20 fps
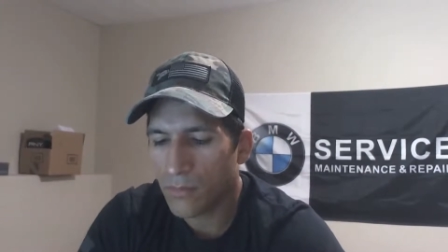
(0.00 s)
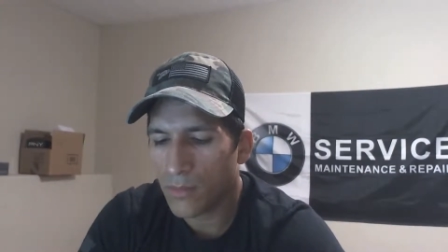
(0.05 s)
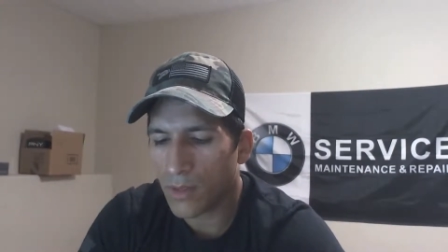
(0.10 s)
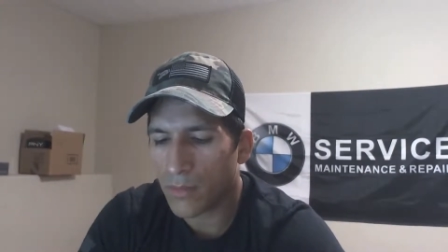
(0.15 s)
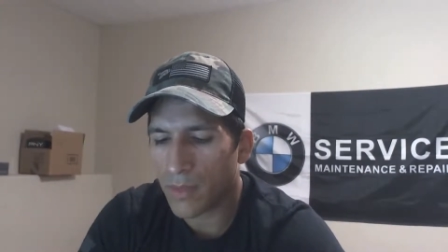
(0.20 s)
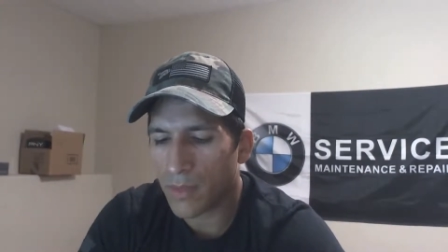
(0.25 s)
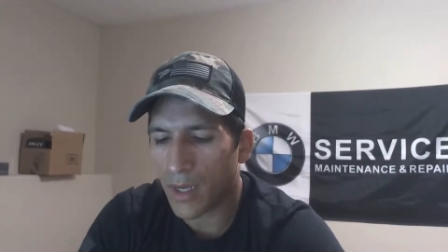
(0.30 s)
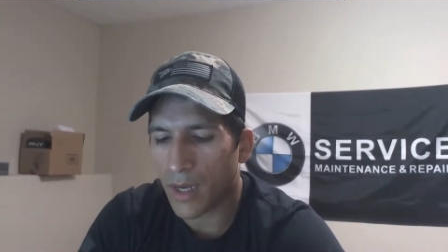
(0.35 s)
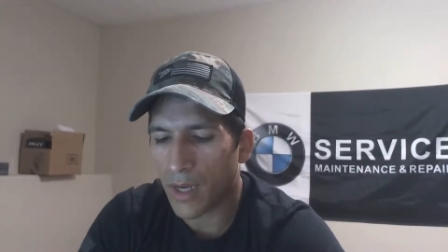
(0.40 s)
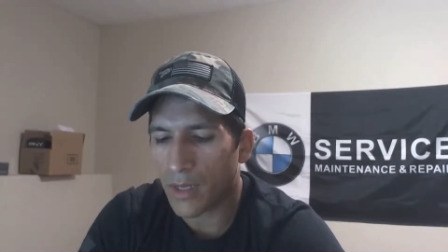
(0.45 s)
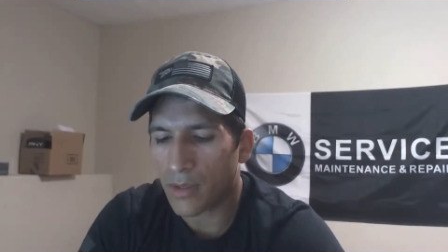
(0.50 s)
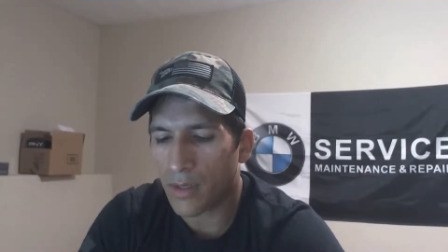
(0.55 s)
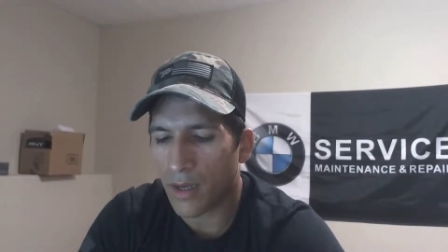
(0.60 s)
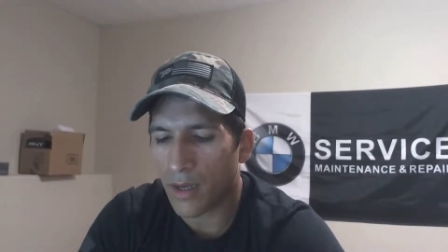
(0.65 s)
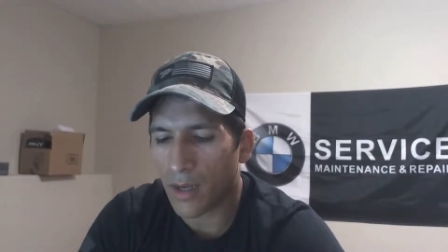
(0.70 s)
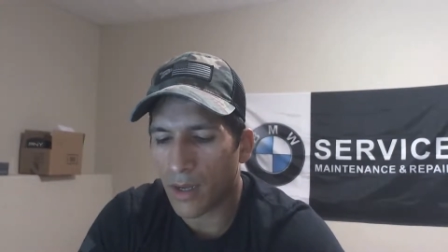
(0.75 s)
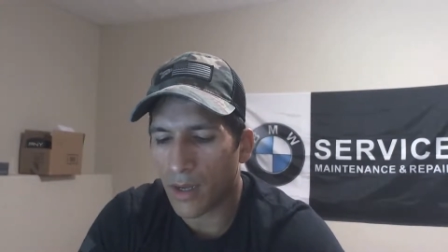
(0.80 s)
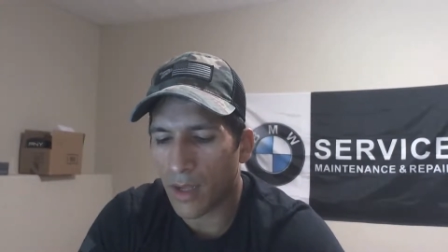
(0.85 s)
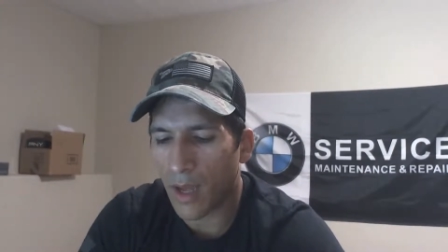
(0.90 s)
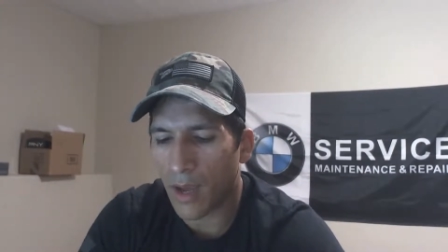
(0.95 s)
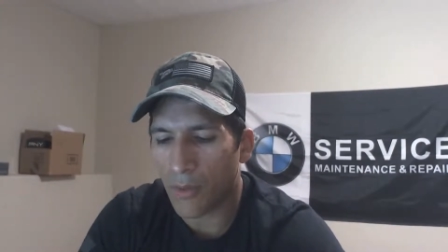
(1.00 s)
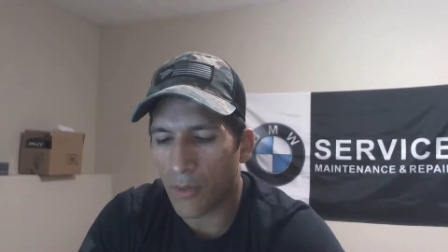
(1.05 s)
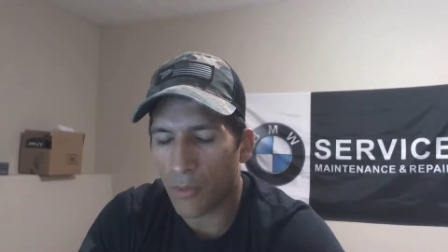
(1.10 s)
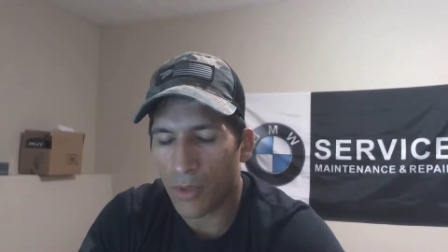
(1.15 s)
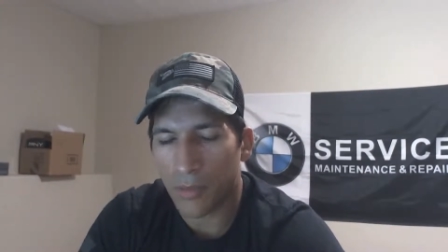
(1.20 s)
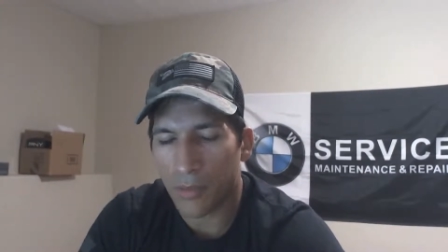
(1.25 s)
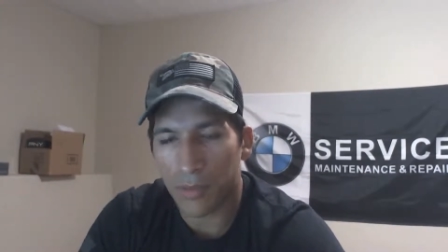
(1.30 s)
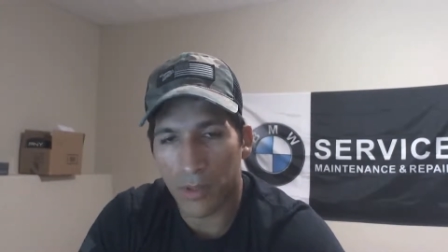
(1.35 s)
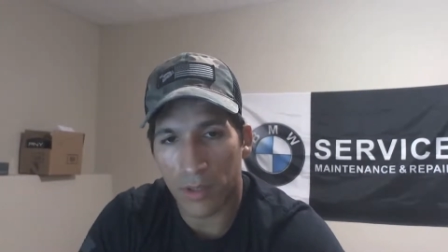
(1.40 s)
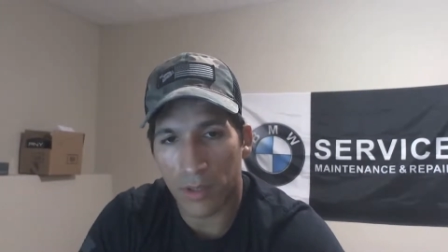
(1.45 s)
I mean, I
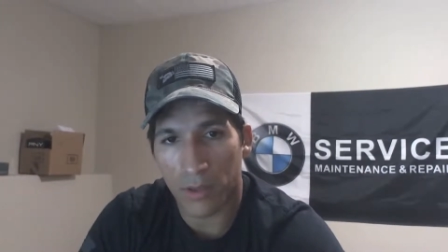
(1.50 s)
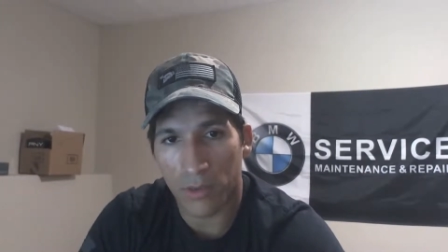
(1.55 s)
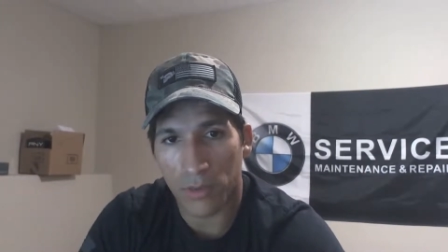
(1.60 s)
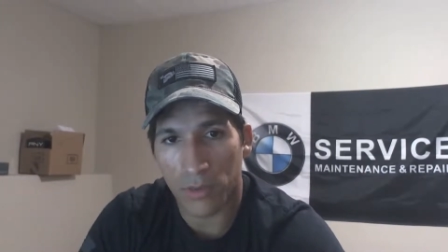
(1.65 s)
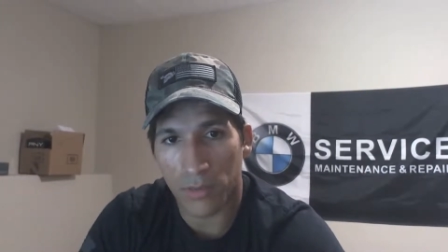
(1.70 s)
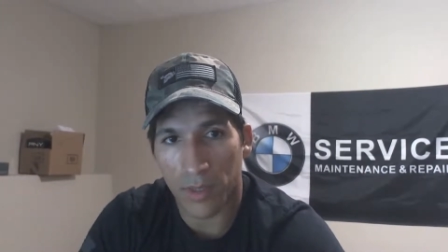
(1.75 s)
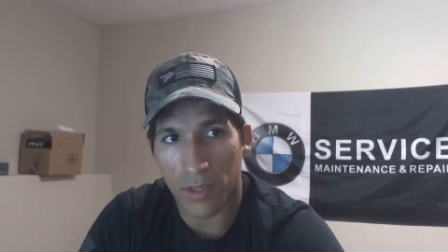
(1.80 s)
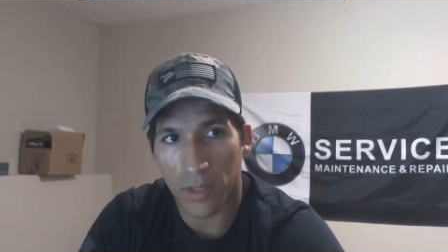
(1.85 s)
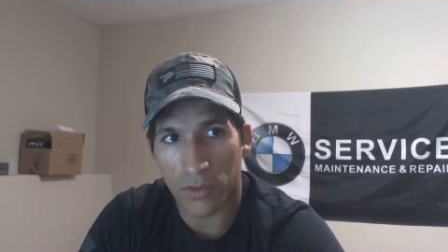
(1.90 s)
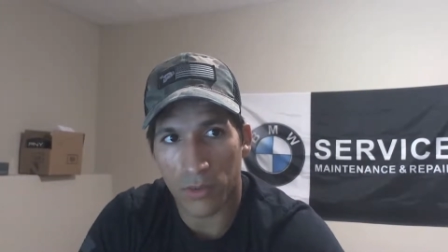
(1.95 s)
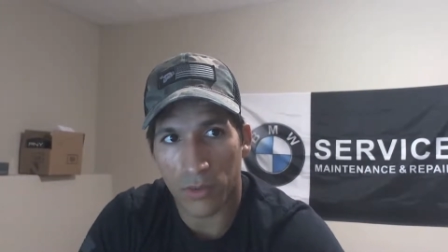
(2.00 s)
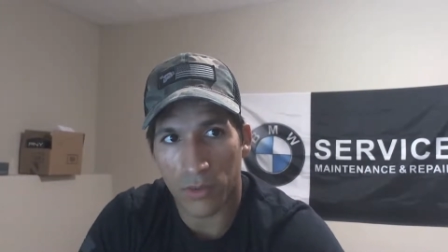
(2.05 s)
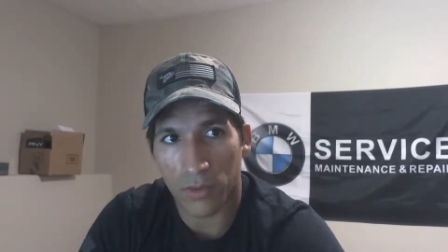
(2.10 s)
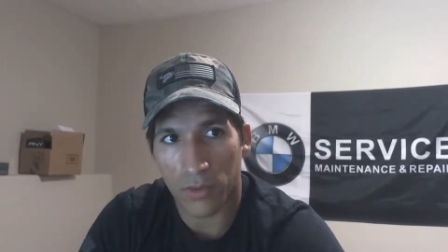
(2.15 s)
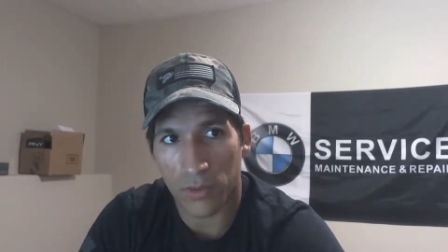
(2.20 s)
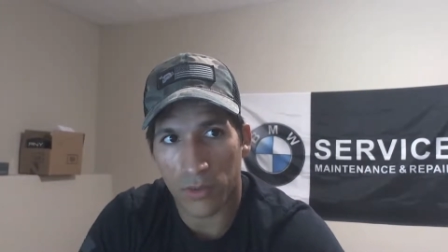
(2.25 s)
rebuild those modules.